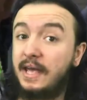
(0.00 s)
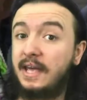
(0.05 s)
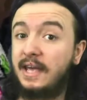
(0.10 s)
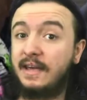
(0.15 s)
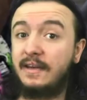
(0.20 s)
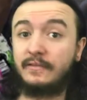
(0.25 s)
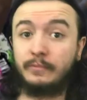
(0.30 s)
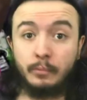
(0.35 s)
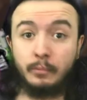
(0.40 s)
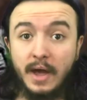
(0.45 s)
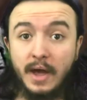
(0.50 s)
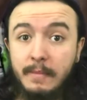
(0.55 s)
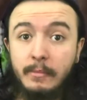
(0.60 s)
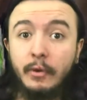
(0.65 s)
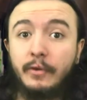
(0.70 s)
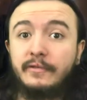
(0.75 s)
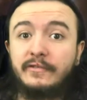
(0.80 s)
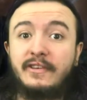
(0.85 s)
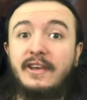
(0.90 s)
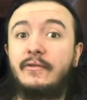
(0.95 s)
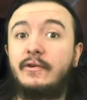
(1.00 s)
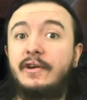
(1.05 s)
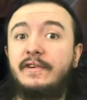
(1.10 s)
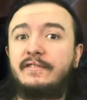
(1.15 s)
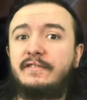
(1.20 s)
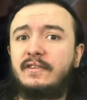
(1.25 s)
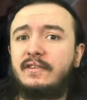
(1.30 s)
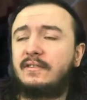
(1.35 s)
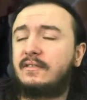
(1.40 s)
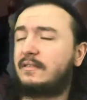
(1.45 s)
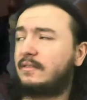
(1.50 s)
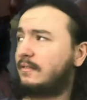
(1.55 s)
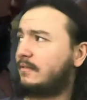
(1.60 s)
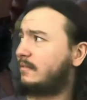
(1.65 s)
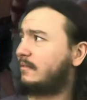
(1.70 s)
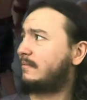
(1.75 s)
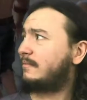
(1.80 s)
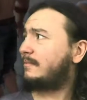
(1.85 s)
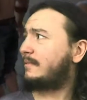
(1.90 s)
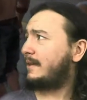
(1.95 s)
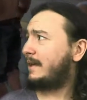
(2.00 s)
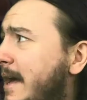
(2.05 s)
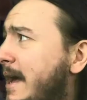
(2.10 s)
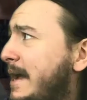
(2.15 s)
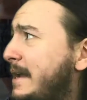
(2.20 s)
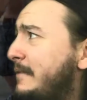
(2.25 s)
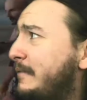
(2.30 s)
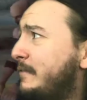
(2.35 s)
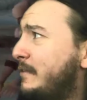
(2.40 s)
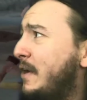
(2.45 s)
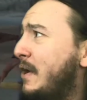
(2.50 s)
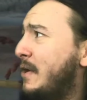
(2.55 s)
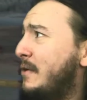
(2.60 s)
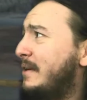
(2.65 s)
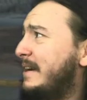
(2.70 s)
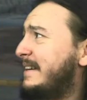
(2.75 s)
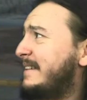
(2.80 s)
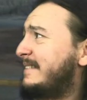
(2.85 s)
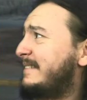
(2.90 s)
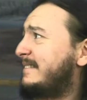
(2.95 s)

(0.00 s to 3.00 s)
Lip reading: Iggy is way more serious and kind of scary.